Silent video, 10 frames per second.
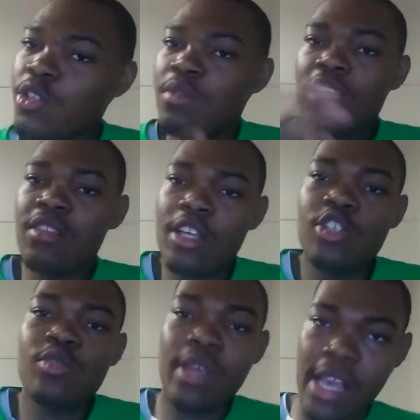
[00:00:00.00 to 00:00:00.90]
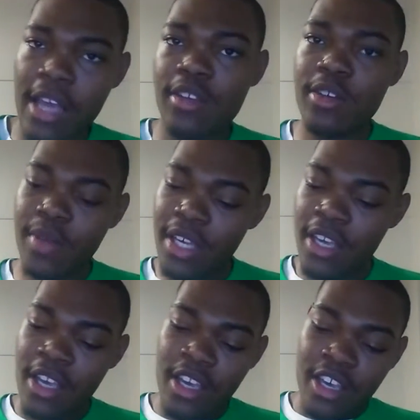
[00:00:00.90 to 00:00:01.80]
think that you can't do it?
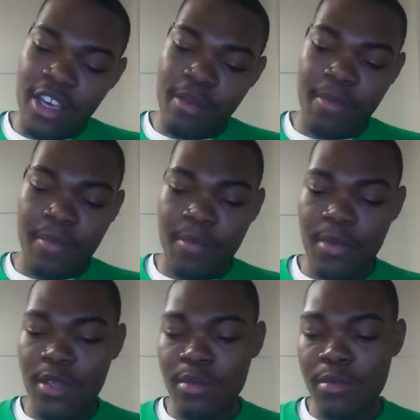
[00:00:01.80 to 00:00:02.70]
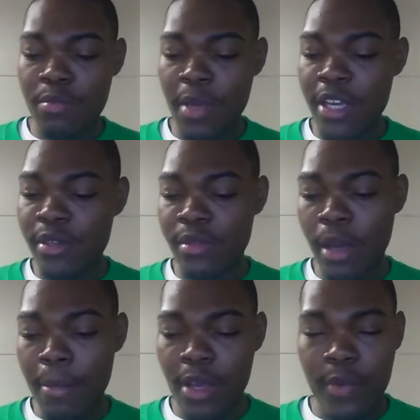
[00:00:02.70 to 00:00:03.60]
And
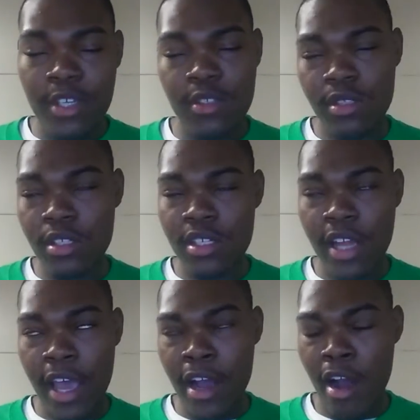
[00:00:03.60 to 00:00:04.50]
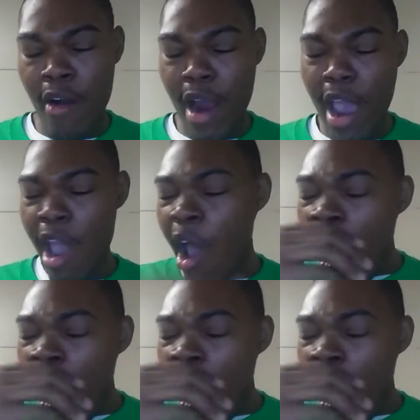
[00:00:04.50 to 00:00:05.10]
Rich was just like, all right.